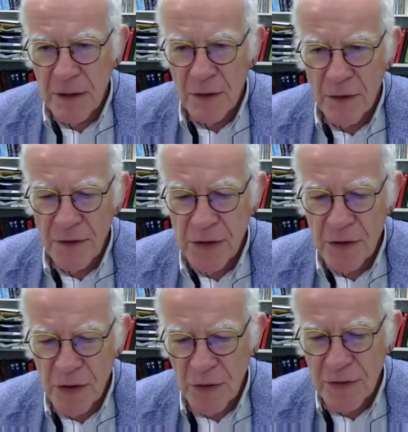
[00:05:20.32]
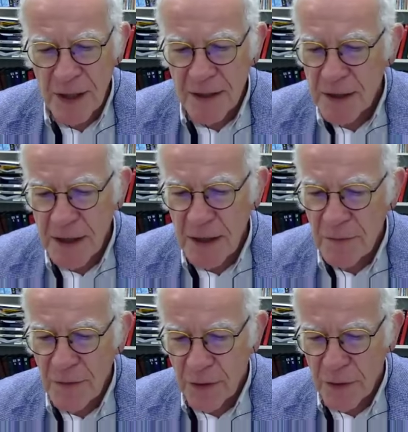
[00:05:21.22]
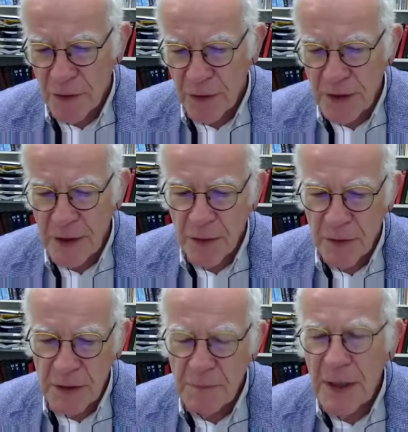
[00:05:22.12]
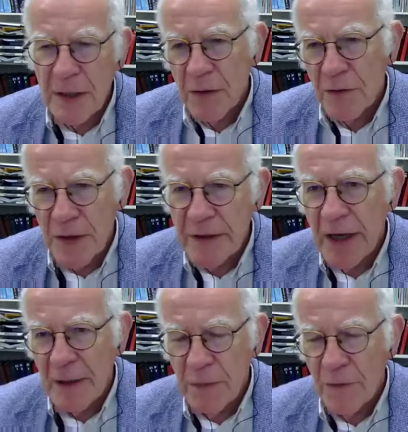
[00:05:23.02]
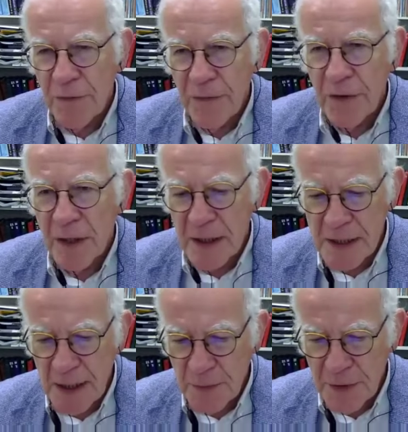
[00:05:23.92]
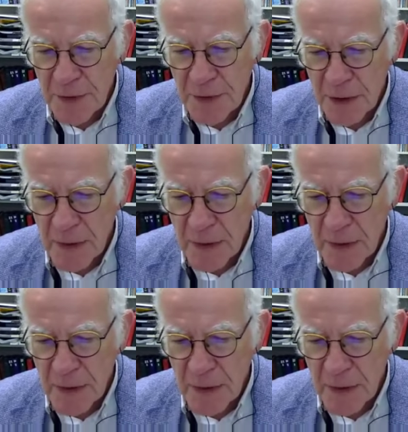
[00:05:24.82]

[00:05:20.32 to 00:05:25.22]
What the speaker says: not so sensitive or not at all, depending on the type of receptor.